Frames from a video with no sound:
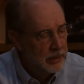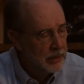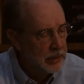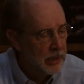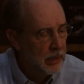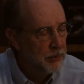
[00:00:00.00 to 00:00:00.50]

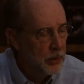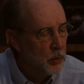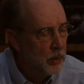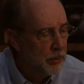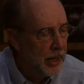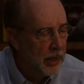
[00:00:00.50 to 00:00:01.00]
to keep
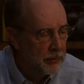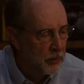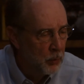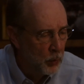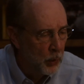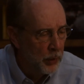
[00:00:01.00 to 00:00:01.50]
you and Matt
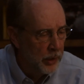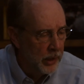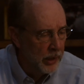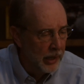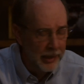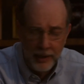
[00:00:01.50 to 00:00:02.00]
from
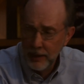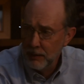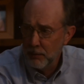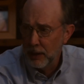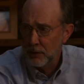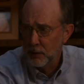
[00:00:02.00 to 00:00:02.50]
worrying, I think he
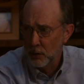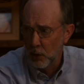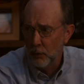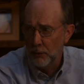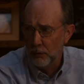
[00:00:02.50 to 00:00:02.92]
might just go